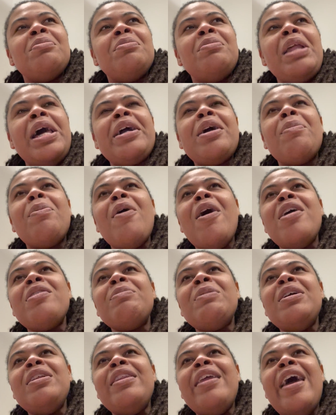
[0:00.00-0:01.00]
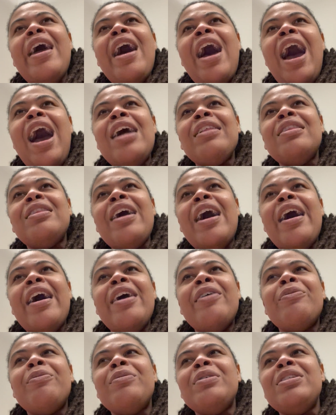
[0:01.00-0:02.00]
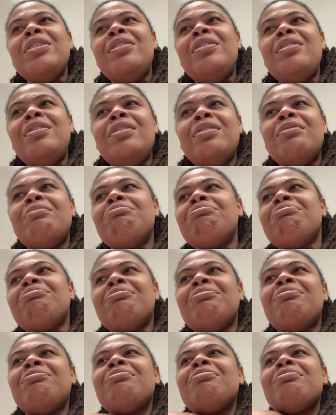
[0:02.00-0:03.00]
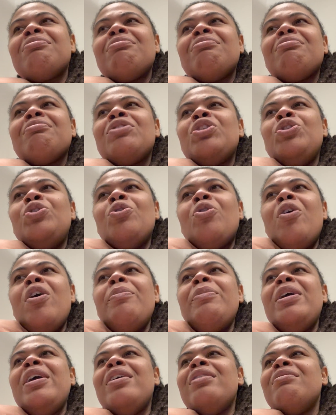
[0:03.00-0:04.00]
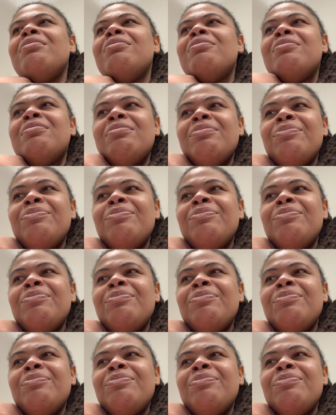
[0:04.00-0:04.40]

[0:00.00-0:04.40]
like a part of me that I thought was dormant.